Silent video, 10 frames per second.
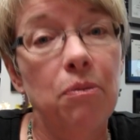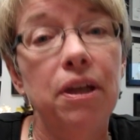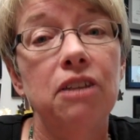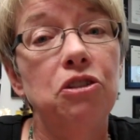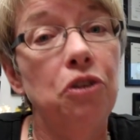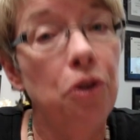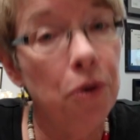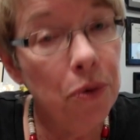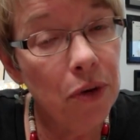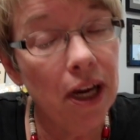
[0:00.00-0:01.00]
because
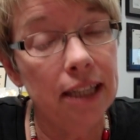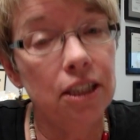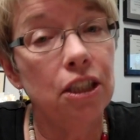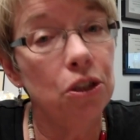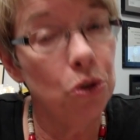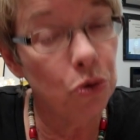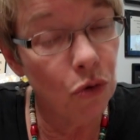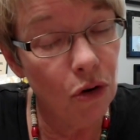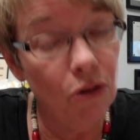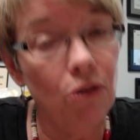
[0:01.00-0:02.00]
you got to
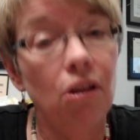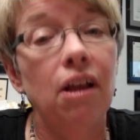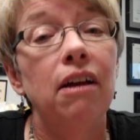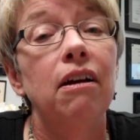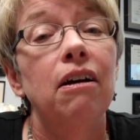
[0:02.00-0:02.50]
control,